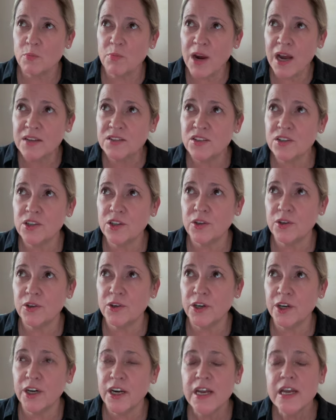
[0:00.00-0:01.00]

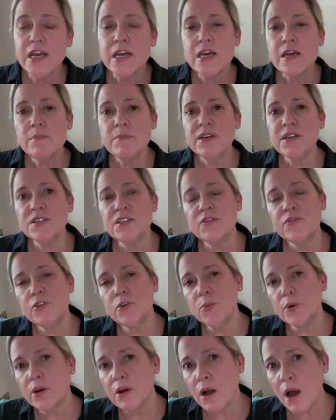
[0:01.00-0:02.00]
prosecutor, because if you
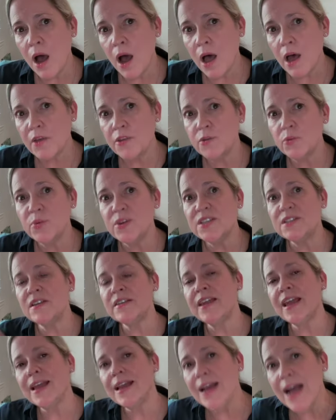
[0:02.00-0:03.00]
recall, the
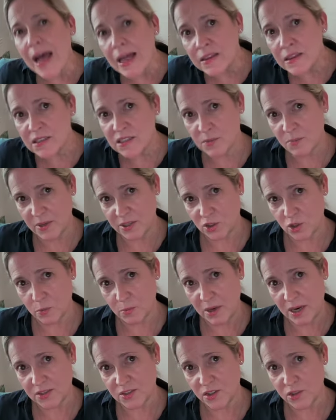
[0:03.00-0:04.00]
reason they got the special
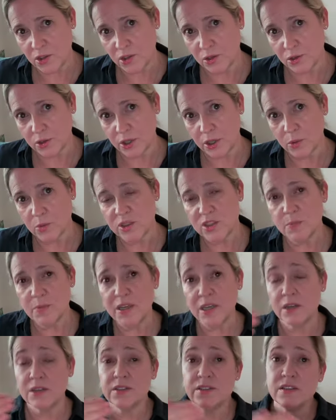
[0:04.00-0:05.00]
prosecutor was
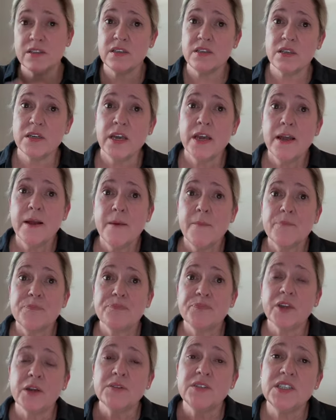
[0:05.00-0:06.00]
because the
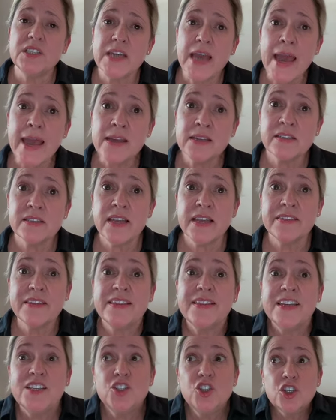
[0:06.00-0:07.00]
DA said
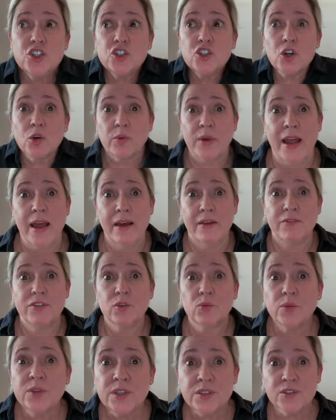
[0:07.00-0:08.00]
that they just don't have the
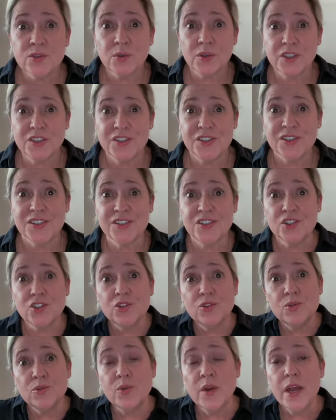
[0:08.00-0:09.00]
resources
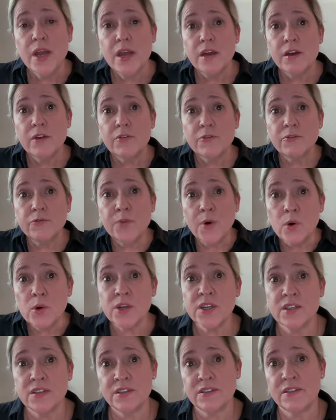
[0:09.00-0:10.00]
to
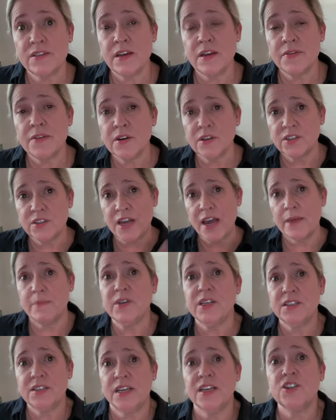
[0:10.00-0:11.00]
focus their time
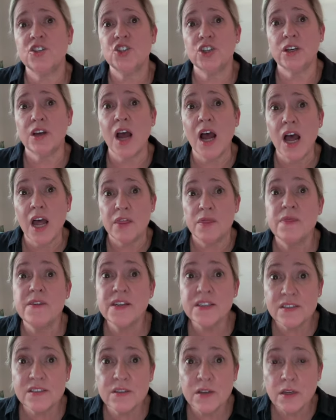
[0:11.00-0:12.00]
and attention on
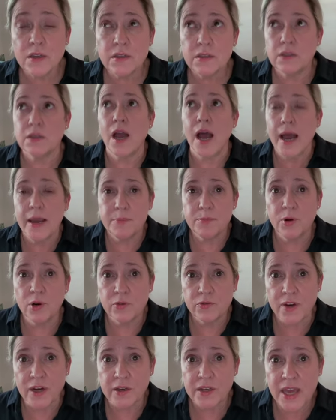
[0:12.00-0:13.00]
this high
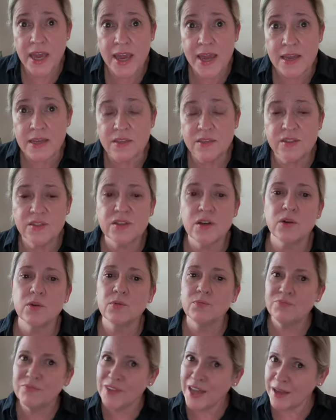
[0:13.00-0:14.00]
profile case.
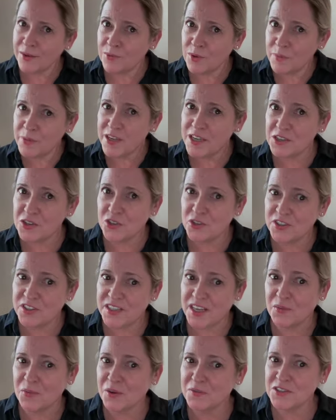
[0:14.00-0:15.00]
So that will be
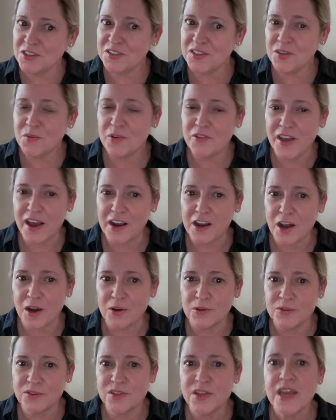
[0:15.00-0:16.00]
interesting. We'll have to see where that
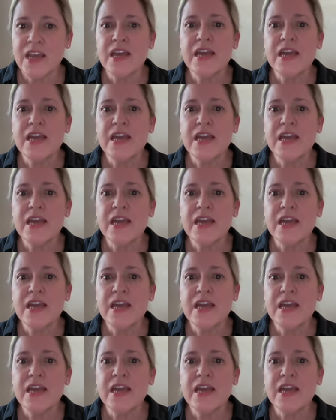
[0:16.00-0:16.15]
goes.